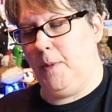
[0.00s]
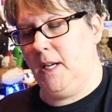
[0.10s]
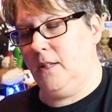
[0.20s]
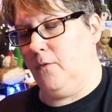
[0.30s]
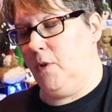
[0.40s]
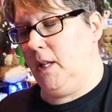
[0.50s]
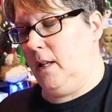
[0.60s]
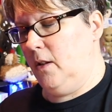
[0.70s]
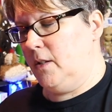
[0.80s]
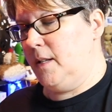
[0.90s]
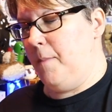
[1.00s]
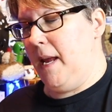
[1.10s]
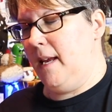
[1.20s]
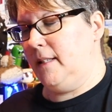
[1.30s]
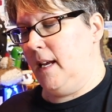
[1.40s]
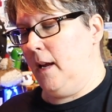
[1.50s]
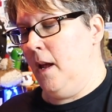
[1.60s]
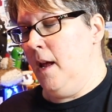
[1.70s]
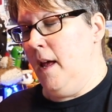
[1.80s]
because it really looks amazing.